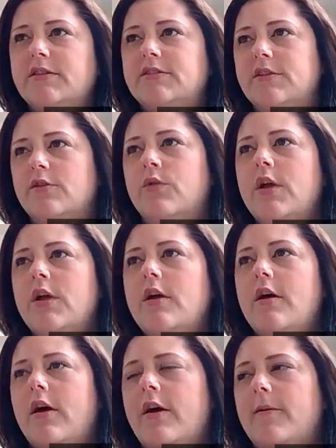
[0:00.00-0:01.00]
So
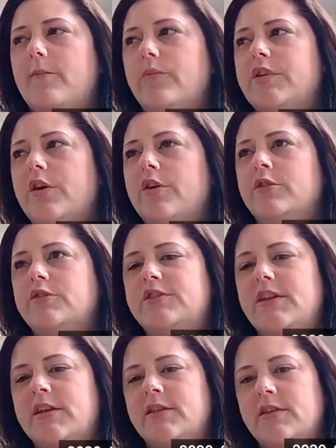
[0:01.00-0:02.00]
to
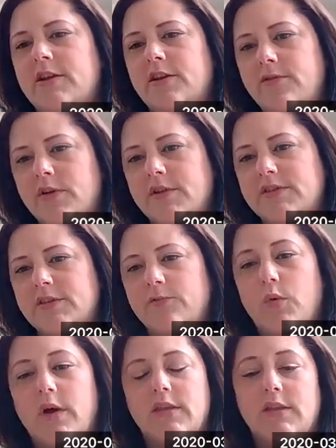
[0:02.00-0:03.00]
understand the difference of
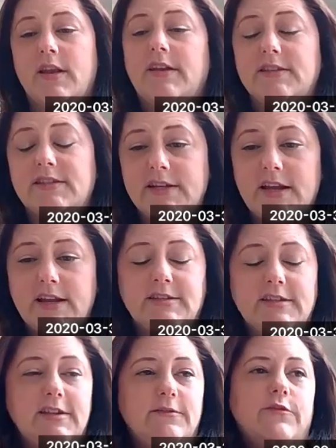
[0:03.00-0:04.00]
why the
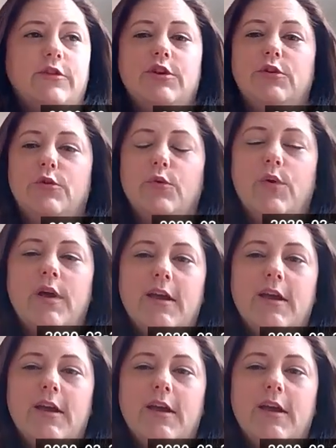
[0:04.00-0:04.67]
1918 flu